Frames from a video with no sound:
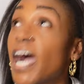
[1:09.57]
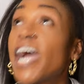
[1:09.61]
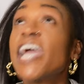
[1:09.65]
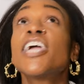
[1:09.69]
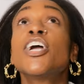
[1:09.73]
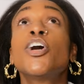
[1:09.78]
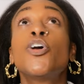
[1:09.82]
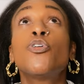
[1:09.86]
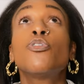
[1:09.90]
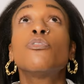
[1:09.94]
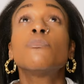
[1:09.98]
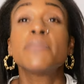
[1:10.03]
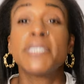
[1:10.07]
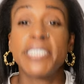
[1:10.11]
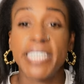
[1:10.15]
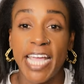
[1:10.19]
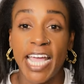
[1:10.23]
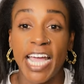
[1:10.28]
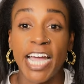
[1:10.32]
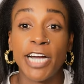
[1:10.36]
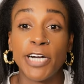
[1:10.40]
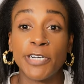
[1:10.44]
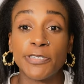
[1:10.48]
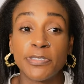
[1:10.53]
My
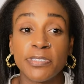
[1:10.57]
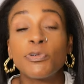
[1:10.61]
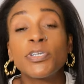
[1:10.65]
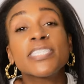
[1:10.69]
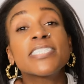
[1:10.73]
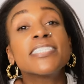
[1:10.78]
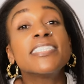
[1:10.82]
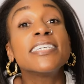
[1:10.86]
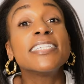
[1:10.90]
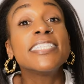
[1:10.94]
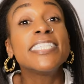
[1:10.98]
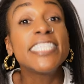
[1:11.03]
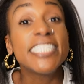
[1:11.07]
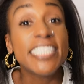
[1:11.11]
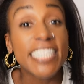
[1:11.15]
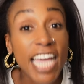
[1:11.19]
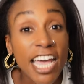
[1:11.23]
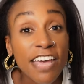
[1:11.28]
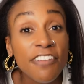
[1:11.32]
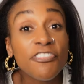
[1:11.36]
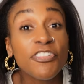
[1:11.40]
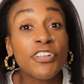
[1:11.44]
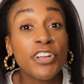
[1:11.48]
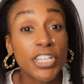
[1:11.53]
hometown was the
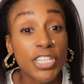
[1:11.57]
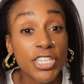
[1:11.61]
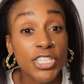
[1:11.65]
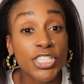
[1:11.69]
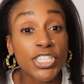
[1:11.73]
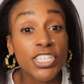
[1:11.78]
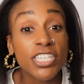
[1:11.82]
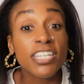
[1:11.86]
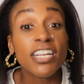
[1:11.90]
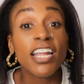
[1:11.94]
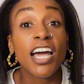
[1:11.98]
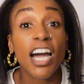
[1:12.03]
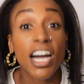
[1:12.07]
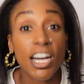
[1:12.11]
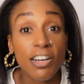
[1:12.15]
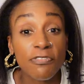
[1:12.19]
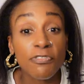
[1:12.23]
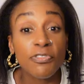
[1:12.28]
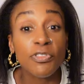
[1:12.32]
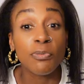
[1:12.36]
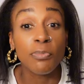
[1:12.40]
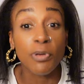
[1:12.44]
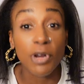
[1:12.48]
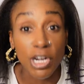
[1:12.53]
definition
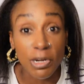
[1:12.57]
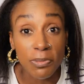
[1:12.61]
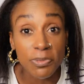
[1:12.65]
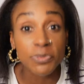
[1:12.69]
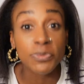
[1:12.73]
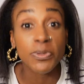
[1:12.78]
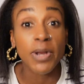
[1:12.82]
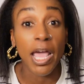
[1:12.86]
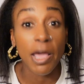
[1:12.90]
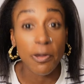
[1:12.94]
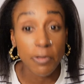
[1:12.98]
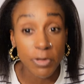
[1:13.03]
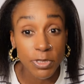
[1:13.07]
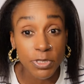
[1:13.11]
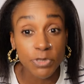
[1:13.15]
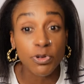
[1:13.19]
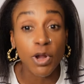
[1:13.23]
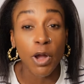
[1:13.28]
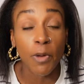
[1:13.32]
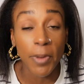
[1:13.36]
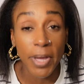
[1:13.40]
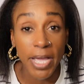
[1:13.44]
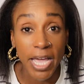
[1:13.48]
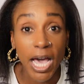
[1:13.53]
of the burbs when I was
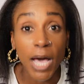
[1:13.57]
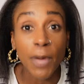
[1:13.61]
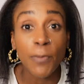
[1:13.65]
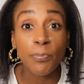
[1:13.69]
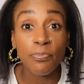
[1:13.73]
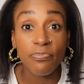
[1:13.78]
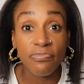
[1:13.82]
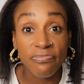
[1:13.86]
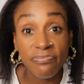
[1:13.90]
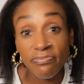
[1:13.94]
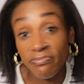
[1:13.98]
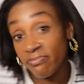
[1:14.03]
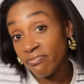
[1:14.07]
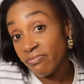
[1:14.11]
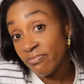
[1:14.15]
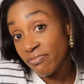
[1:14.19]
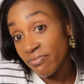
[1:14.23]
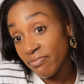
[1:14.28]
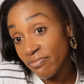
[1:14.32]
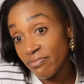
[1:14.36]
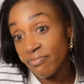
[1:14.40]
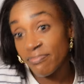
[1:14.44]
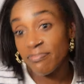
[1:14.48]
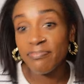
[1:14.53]
growing up.
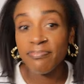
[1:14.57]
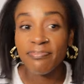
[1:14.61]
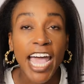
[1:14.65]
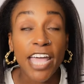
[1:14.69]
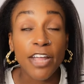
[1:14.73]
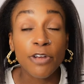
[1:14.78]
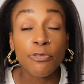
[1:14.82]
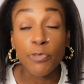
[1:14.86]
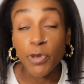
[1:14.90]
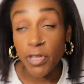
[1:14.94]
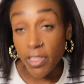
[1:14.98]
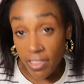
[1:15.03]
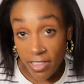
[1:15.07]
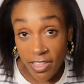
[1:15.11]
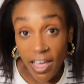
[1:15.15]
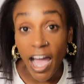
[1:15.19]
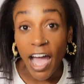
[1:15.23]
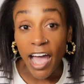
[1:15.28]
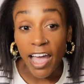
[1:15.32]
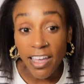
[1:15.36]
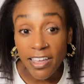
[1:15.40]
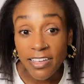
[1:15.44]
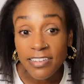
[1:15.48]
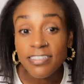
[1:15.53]
And with
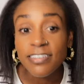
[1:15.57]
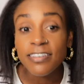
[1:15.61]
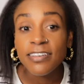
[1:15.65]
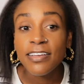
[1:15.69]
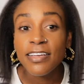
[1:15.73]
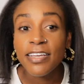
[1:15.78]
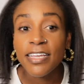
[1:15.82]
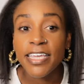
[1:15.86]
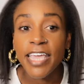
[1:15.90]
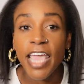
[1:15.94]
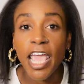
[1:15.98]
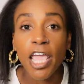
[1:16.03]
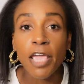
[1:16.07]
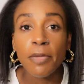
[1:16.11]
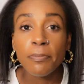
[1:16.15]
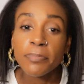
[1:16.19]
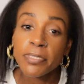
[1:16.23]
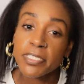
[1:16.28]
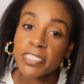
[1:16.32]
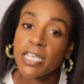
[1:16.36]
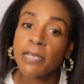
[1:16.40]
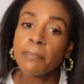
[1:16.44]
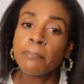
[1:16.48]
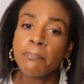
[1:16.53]
that came
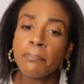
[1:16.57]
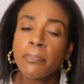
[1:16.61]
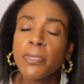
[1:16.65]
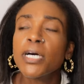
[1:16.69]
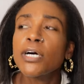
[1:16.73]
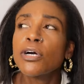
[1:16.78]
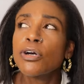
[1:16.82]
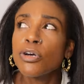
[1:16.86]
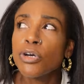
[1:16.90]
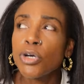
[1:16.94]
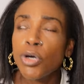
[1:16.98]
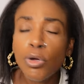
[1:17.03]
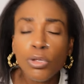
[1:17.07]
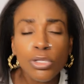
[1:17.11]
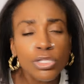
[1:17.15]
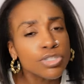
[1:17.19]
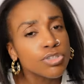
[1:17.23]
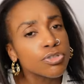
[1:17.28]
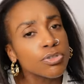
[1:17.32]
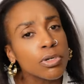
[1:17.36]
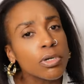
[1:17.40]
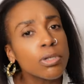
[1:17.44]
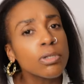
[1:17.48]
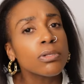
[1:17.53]
some
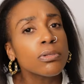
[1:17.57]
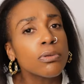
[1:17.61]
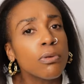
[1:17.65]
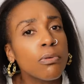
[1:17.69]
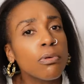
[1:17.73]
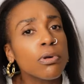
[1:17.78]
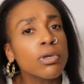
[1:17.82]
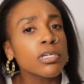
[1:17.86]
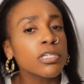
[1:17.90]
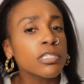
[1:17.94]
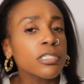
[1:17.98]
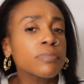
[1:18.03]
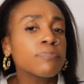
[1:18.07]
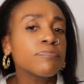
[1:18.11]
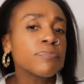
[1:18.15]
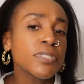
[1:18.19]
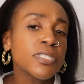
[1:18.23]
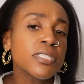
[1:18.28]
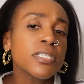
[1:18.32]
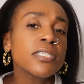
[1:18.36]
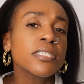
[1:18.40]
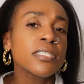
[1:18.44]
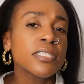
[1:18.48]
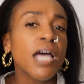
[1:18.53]
cultural or
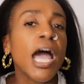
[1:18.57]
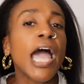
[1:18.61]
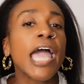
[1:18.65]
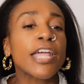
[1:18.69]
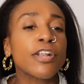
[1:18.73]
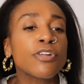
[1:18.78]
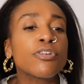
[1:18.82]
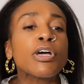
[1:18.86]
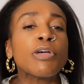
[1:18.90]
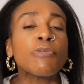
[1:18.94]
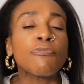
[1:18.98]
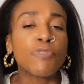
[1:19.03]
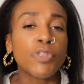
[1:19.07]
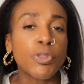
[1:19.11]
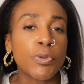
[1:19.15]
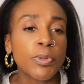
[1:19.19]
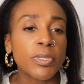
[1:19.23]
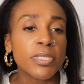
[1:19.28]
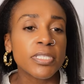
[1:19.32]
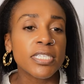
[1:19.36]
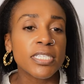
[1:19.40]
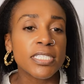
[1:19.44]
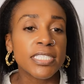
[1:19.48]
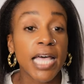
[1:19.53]
societal
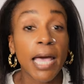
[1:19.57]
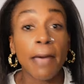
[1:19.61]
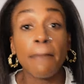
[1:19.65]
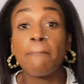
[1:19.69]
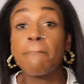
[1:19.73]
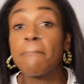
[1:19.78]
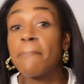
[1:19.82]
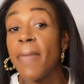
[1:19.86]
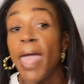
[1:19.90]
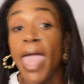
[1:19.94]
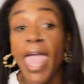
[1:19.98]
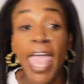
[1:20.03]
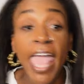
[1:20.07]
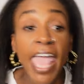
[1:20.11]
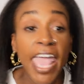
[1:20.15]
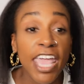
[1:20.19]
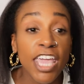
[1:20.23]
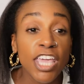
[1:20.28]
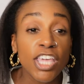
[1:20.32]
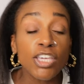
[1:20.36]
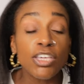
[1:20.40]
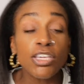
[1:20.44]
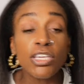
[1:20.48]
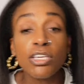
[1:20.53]
influences that
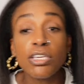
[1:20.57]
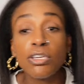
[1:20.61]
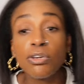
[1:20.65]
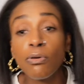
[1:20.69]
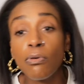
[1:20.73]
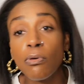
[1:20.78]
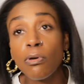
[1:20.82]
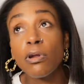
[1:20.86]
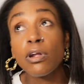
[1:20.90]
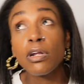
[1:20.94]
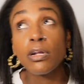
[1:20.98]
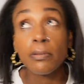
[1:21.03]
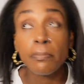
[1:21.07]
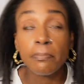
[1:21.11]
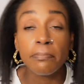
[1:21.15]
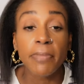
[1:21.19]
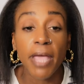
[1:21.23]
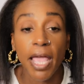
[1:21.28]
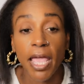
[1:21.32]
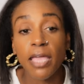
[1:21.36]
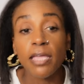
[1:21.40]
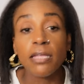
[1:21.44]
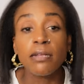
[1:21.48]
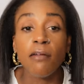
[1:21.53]
may or
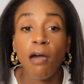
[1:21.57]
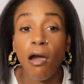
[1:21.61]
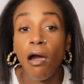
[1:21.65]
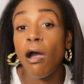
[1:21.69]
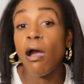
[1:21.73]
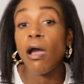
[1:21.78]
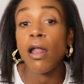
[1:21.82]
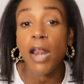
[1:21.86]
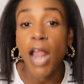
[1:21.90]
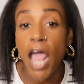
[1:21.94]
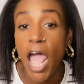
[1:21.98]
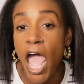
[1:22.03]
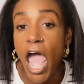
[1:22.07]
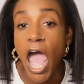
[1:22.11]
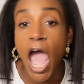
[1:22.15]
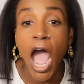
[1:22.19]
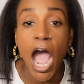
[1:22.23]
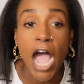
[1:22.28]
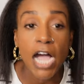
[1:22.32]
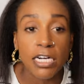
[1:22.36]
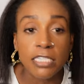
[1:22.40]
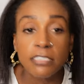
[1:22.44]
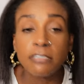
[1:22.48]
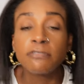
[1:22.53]
may not
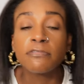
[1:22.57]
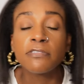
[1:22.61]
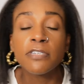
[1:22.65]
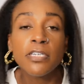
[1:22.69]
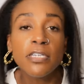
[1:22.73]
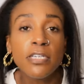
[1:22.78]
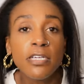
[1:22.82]
have